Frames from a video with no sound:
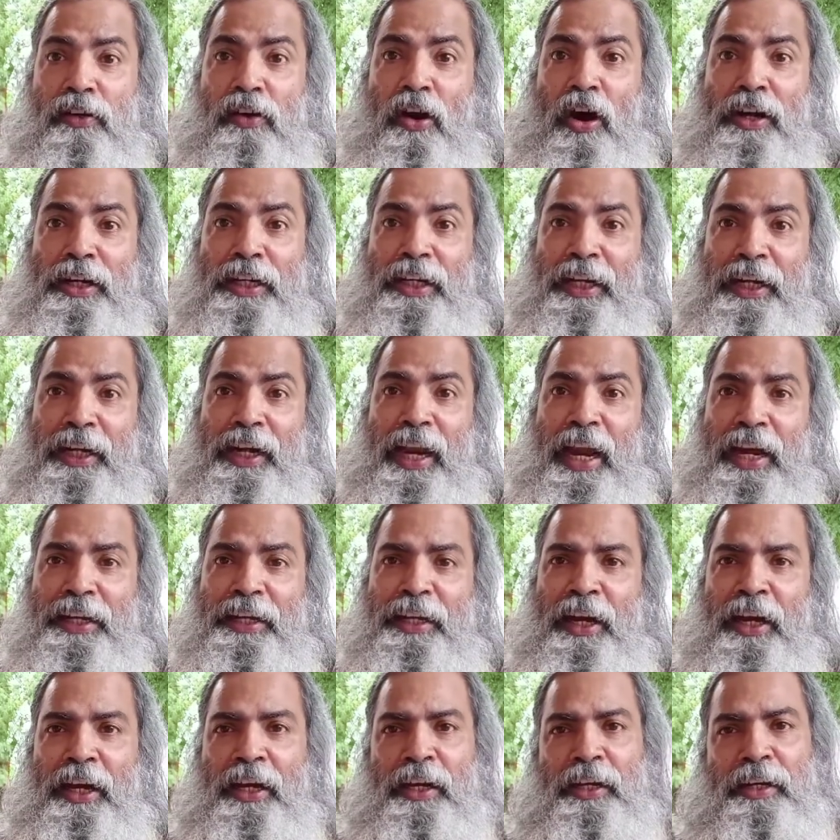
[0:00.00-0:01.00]
God
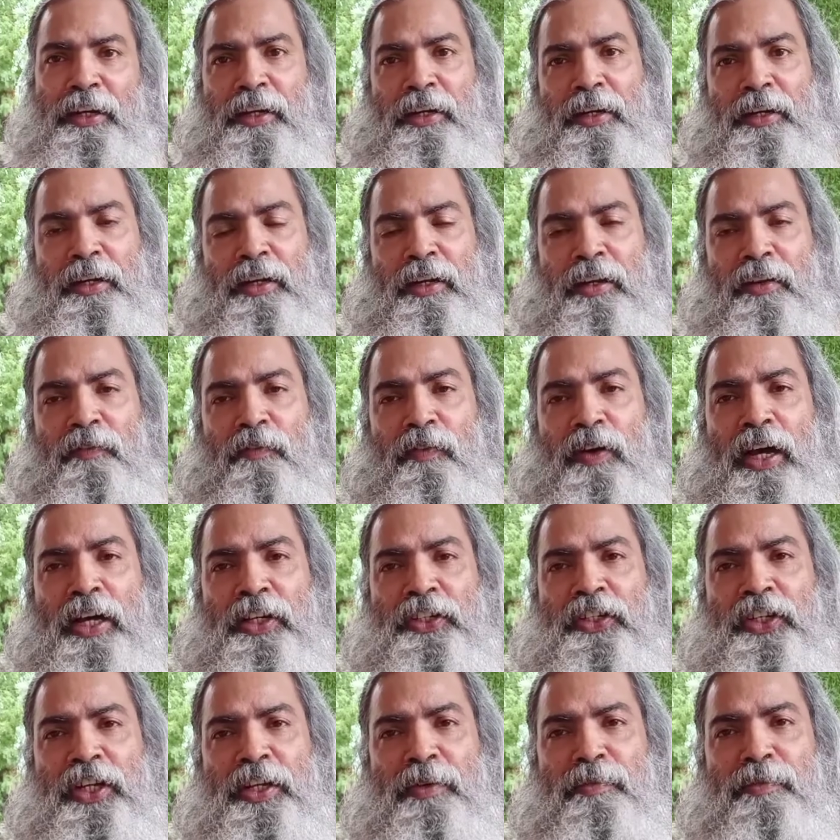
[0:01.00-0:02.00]
created
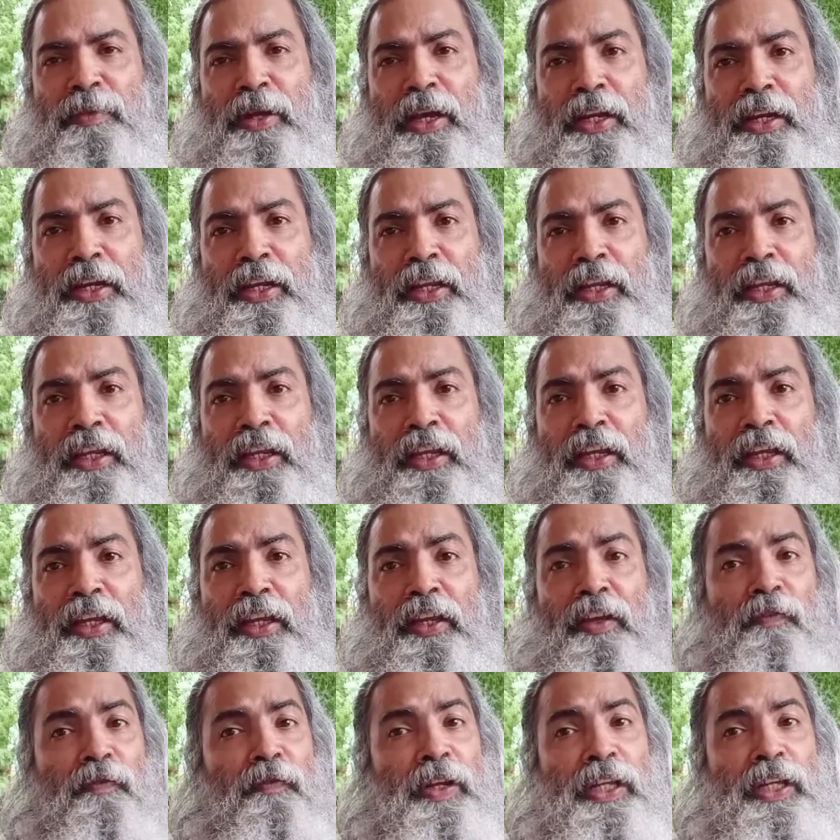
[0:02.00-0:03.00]
Virgin Mary
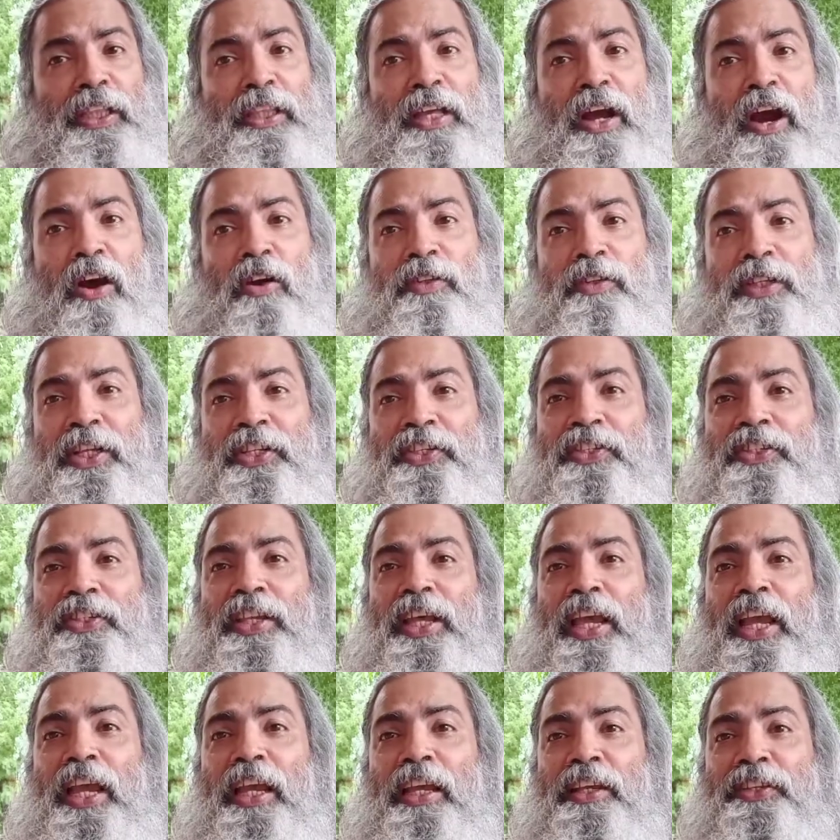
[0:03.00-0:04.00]
without the
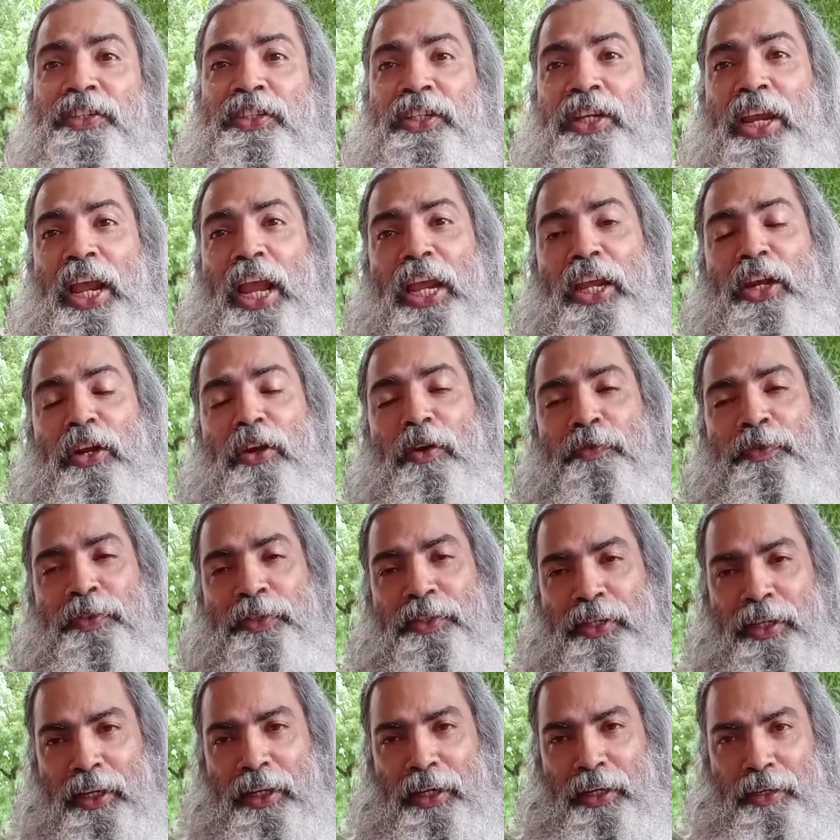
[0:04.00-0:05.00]
stain of
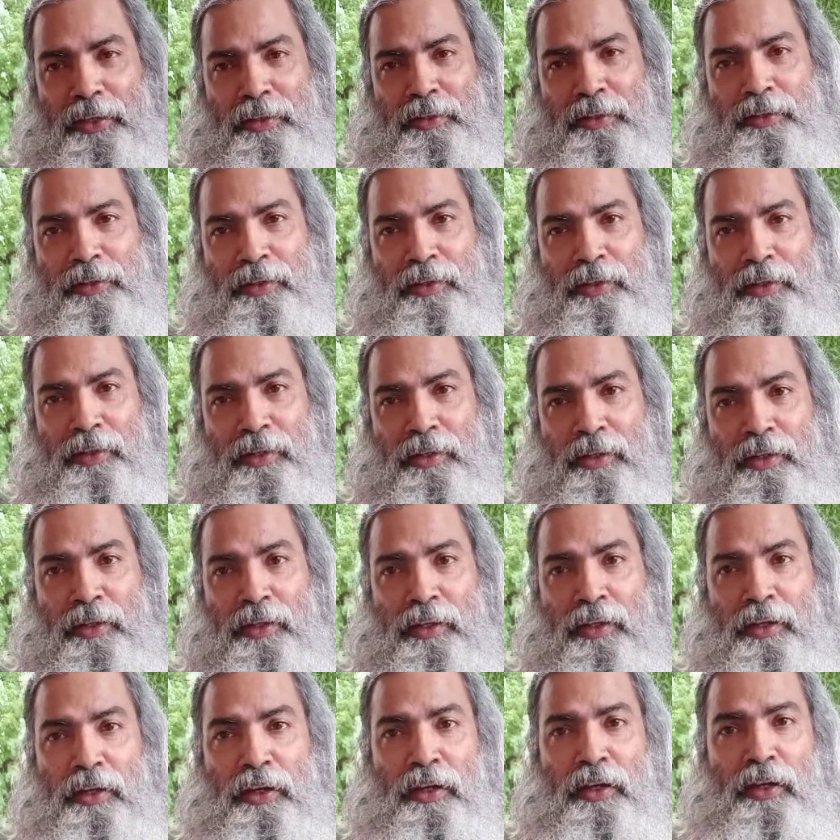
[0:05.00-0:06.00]
sin.
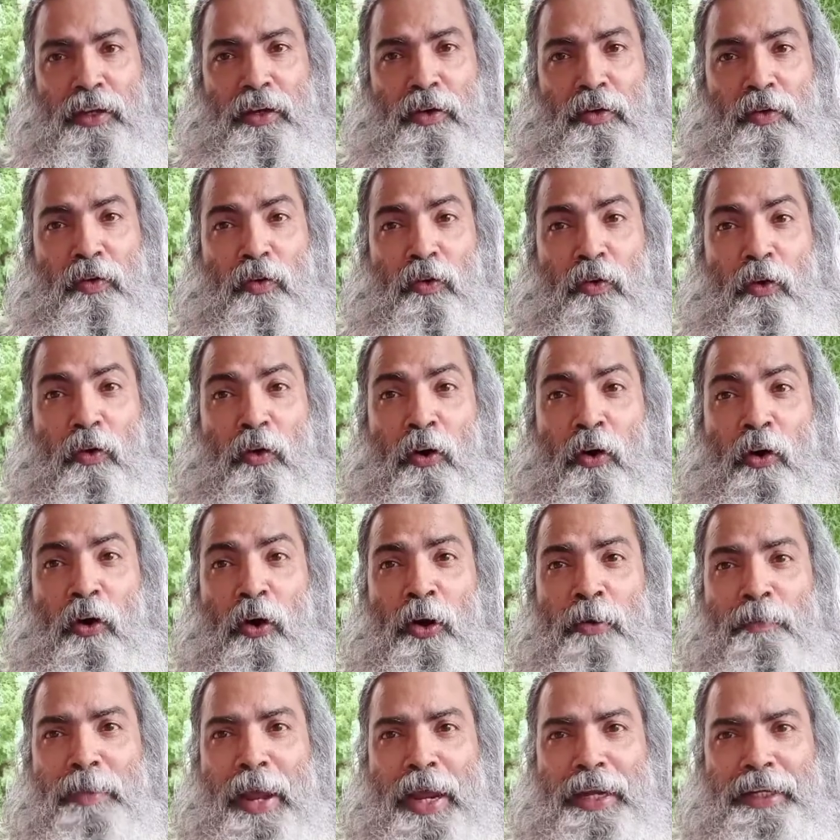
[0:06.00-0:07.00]

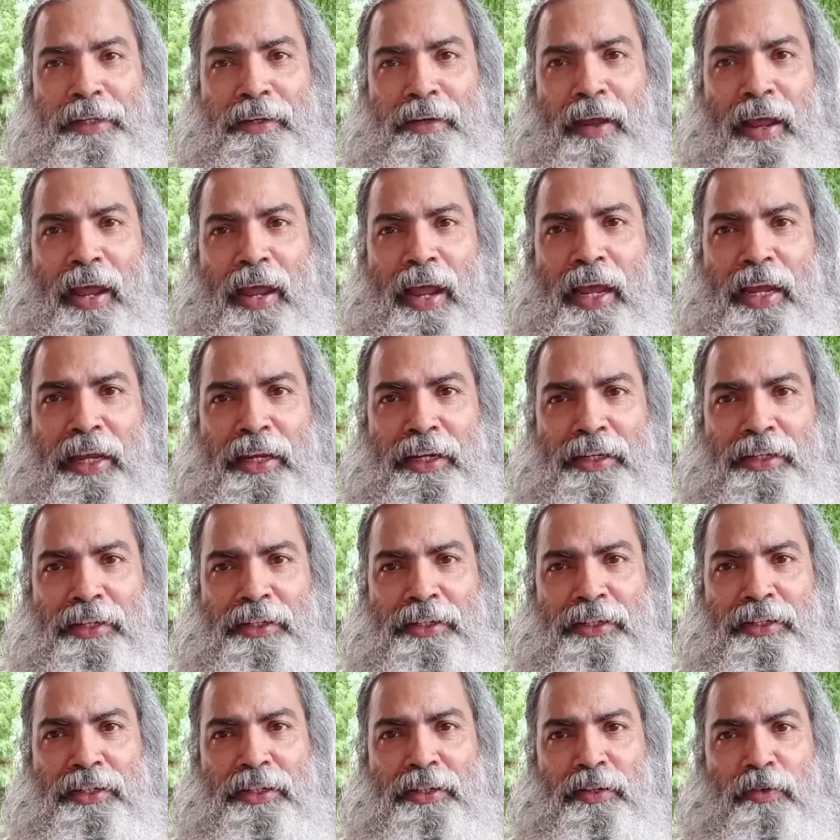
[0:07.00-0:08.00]
All
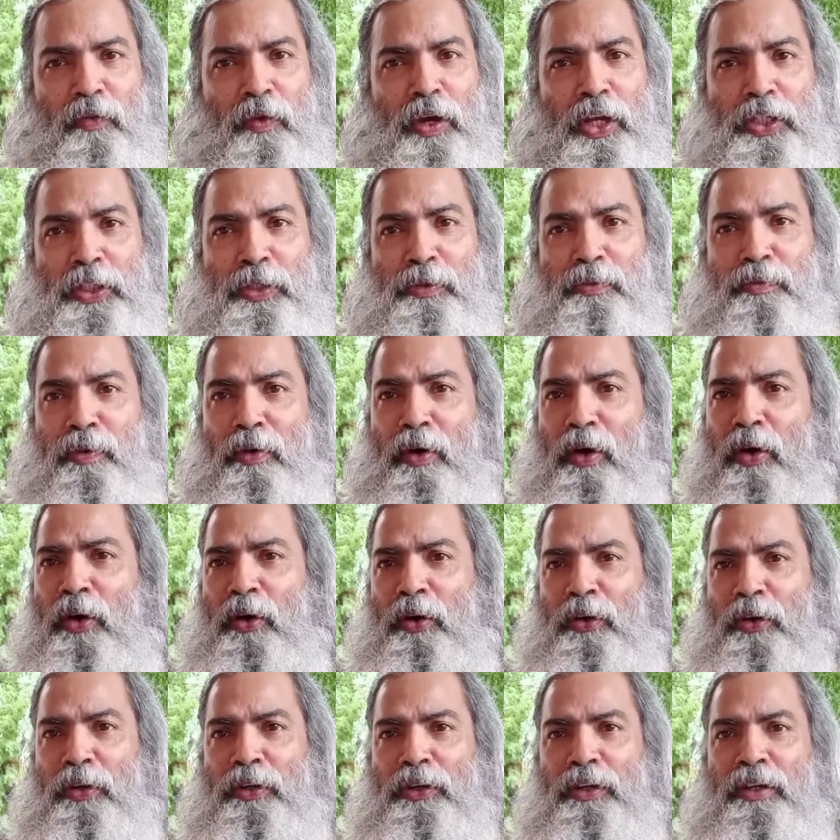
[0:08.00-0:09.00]
mankind was
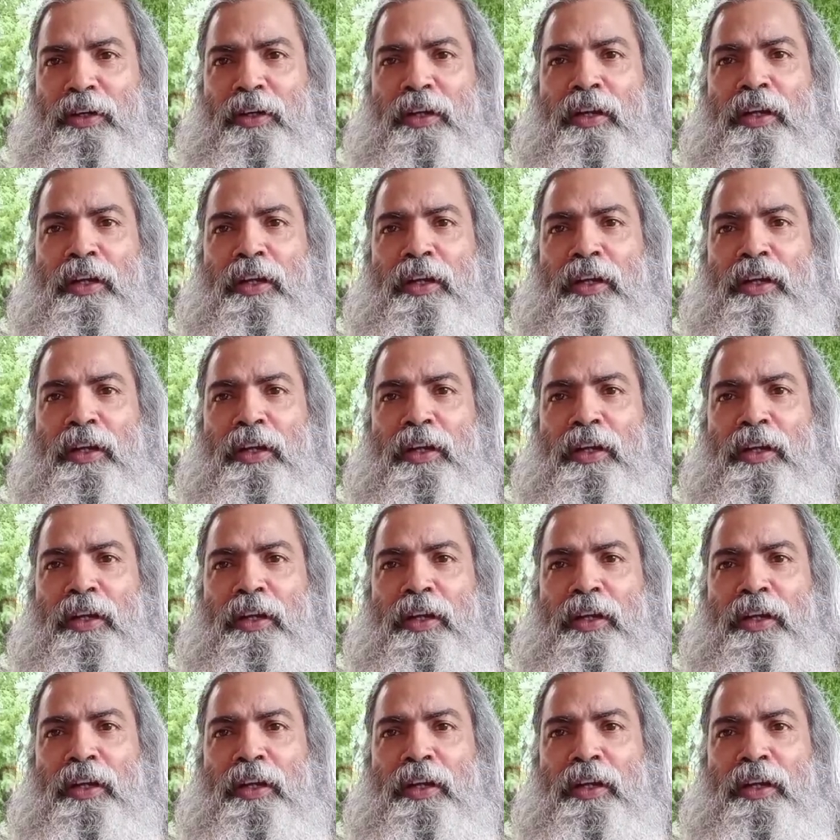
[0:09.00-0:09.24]
born